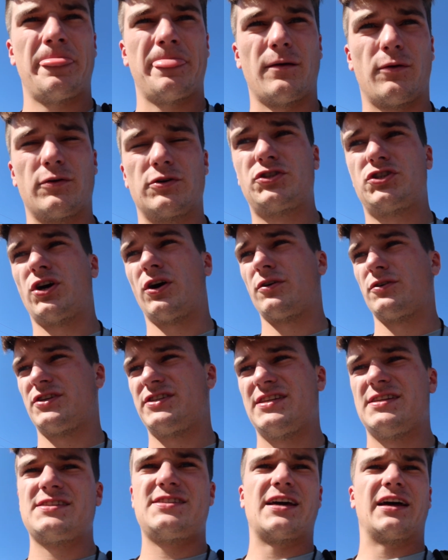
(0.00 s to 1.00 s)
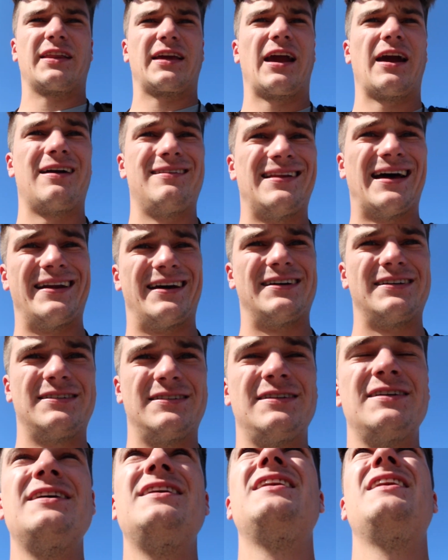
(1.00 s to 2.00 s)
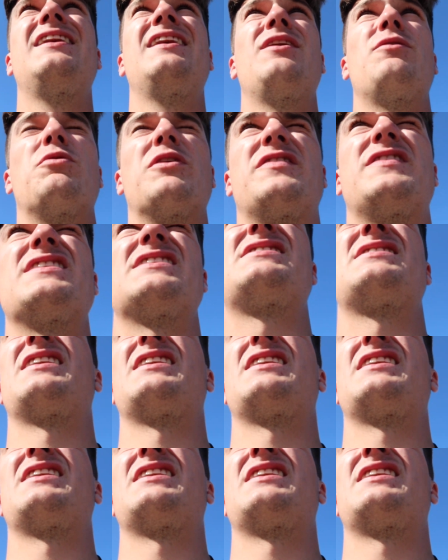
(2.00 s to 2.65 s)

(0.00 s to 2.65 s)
or Charleston, South Carolina with this